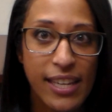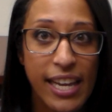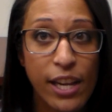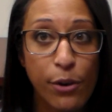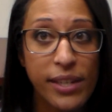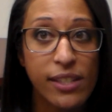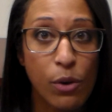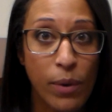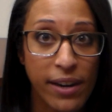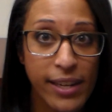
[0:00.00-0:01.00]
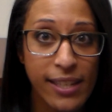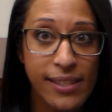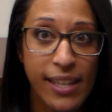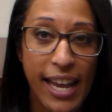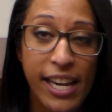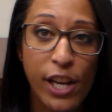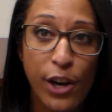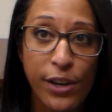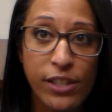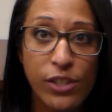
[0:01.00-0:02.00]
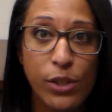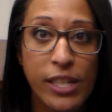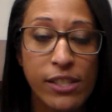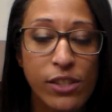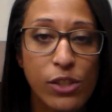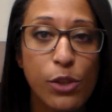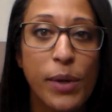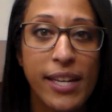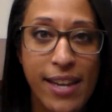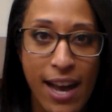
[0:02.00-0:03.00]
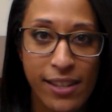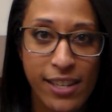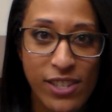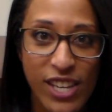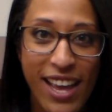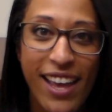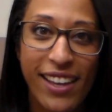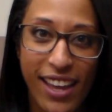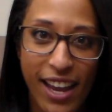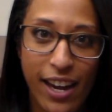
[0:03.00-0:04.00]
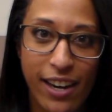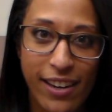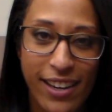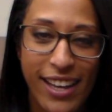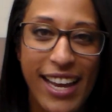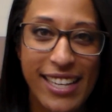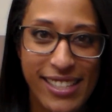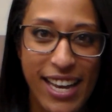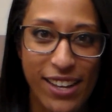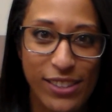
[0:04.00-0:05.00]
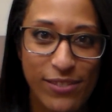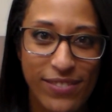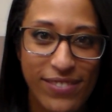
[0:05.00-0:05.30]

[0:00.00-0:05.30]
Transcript: to increase awareness and encourage students to acknowledge, care, and tell.